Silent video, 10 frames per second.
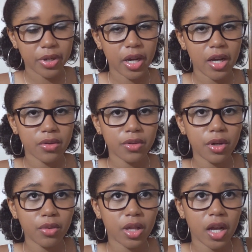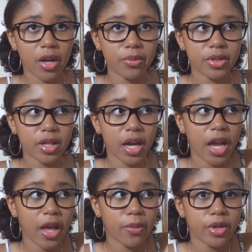But I don't know, like I've been, I
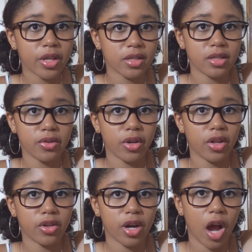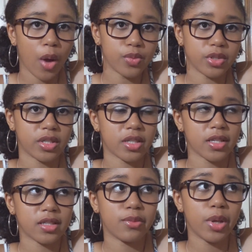have been considering other options because
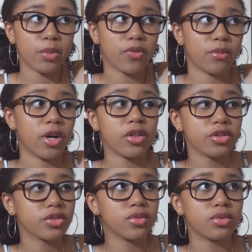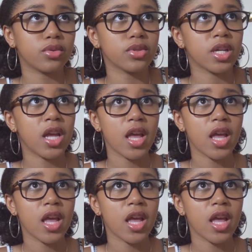I see people from other schools